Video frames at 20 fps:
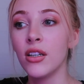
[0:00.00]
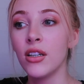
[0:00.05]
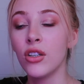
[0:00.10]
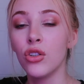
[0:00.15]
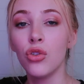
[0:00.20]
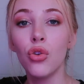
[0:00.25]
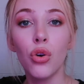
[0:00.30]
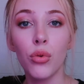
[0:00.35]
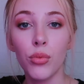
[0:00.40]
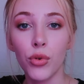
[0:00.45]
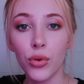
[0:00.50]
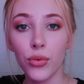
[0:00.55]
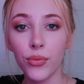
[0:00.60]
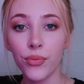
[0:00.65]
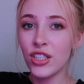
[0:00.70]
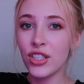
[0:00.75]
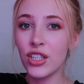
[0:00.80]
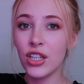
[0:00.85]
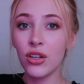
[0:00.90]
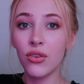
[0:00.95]
normal.
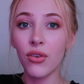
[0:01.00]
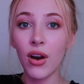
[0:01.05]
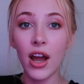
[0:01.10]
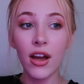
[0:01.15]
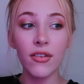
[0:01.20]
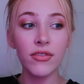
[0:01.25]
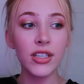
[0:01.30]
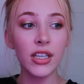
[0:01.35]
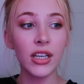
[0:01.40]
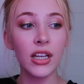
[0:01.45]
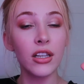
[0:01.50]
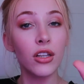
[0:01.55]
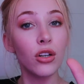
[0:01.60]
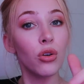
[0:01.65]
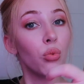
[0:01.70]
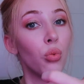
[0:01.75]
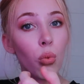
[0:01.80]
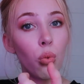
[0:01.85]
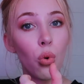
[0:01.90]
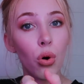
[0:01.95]
She grabs like a
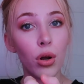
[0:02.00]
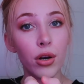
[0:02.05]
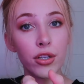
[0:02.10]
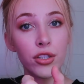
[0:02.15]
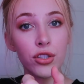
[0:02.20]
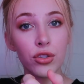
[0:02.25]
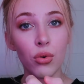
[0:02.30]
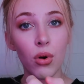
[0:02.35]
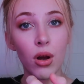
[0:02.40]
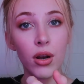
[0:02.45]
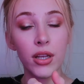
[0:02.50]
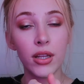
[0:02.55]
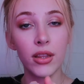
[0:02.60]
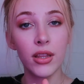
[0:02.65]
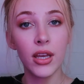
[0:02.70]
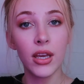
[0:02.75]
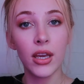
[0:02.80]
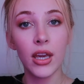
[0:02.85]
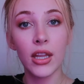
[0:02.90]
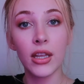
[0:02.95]
little water squirty
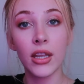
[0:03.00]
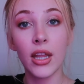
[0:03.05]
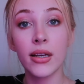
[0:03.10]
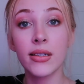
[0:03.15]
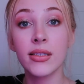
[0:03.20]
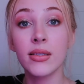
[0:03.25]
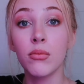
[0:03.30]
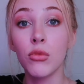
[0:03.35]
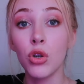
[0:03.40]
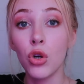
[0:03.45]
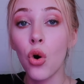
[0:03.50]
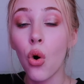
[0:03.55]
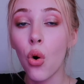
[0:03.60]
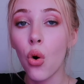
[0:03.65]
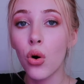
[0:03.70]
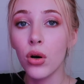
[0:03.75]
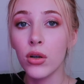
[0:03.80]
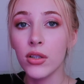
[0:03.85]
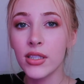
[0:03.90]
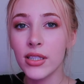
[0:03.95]
thing and like some
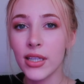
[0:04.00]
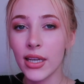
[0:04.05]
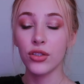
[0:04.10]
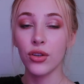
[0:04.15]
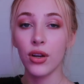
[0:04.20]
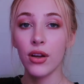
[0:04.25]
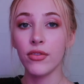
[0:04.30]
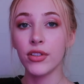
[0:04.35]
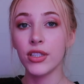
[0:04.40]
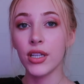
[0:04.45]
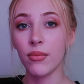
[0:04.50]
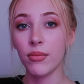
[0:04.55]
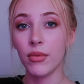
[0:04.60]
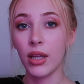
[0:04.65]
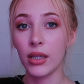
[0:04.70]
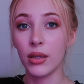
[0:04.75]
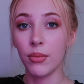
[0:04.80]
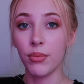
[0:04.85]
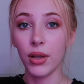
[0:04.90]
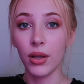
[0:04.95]
gauze, like, so every time
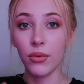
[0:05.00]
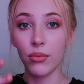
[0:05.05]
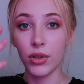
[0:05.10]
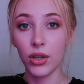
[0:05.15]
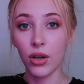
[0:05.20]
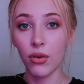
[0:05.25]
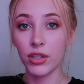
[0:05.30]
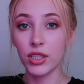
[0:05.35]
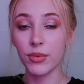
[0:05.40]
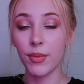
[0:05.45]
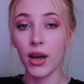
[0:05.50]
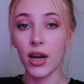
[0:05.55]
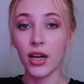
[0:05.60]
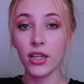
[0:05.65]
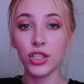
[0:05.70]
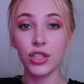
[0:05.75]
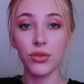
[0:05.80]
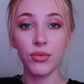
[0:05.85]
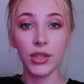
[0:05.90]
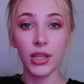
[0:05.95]
like the blood would go into my
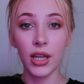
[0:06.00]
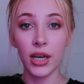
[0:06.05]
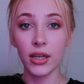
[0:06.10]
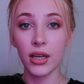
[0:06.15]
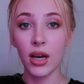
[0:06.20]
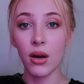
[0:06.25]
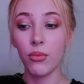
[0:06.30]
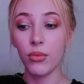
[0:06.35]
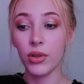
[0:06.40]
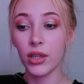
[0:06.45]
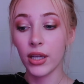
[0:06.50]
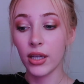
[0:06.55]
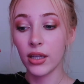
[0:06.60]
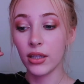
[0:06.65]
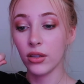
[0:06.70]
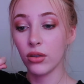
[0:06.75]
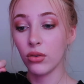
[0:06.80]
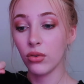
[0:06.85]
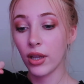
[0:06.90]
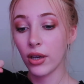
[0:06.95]
eye, she would like come with like a
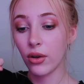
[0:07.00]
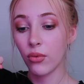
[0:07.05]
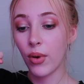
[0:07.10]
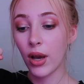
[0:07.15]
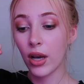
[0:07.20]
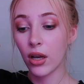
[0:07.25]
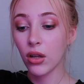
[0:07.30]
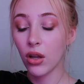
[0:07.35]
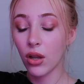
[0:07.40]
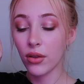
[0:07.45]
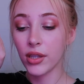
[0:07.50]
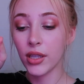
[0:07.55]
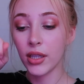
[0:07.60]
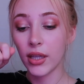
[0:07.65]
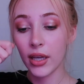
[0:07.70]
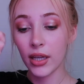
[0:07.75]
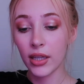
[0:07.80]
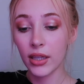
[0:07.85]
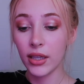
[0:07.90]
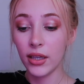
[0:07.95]
little like wet cloth and
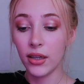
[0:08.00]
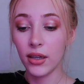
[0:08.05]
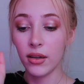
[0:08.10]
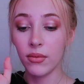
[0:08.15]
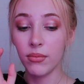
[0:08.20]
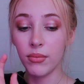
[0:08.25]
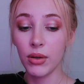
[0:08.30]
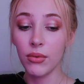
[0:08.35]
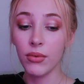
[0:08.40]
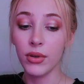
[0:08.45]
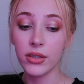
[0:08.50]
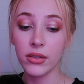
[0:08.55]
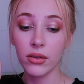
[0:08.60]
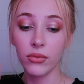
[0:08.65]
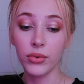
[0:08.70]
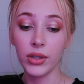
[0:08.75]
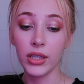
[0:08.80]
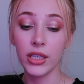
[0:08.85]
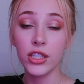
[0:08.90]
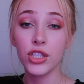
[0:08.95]
like clean it and be
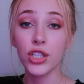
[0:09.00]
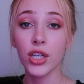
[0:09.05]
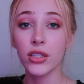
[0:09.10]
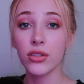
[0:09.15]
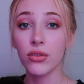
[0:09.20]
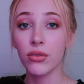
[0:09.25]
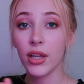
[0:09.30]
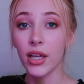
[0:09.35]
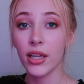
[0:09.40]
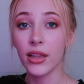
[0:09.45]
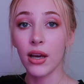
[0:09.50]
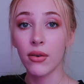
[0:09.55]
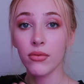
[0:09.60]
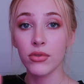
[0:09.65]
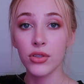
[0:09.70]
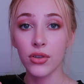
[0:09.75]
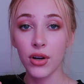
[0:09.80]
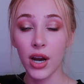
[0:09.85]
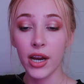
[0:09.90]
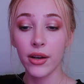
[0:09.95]
really gentle. Like that
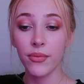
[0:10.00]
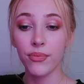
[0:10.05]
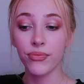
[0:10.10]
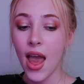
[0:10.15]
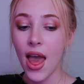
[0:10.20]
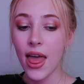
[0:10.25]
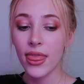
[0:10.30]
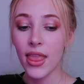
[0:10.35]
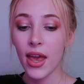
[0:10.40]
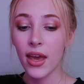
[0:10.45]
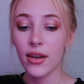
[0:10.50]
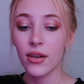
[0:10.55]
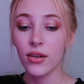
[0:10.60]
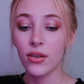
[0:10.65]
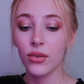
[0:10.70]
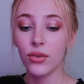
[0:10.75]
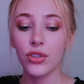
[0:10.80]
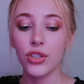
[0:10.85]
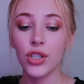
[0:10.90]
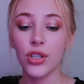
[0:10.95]
was great. And
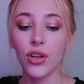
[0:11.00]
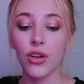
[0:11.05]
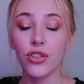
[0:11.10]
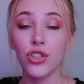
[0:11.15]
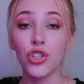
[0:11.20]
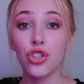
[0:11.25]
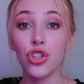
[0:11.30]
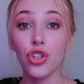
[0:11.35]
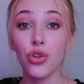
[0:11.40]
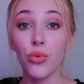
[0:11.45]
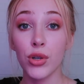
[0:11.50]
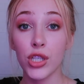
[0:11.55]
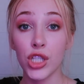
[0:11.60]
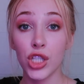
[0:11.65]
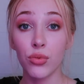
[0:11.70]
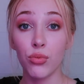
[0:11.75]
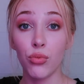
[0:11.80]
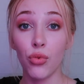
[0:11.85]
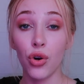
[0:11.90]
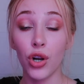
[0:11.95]
then she goes, do you want
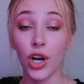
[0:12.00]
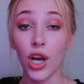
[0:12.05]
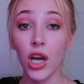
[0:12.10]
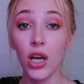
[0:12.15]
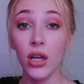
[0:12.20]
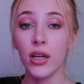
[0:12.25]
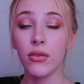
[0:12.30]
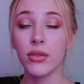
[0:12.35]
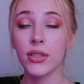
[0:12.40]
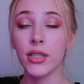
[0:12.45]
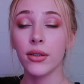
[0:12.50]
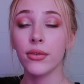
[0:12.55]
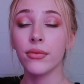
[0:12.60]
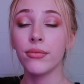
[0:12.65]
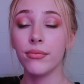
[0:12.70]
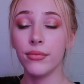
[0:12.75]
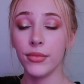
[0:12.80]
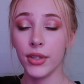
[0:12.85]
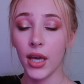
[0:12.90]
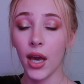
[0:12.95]
some water? And I was like,
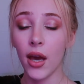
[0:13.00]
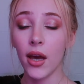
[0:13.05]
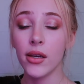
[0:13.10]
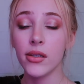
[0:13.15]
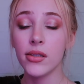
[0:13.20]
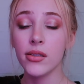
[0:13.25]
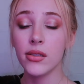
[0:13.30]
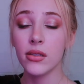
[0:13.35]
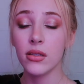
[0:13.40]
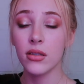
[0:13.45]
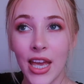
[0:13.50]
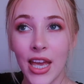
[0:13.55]
yes.